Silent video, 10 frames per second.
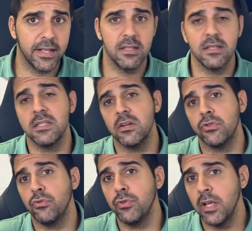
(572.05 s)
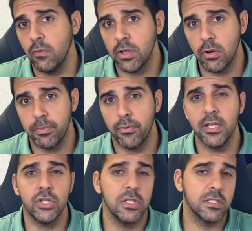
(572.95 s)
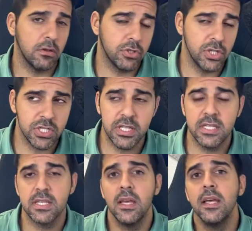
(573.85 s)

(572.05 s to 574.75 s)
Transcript: it's easier to deal with operations, logistics,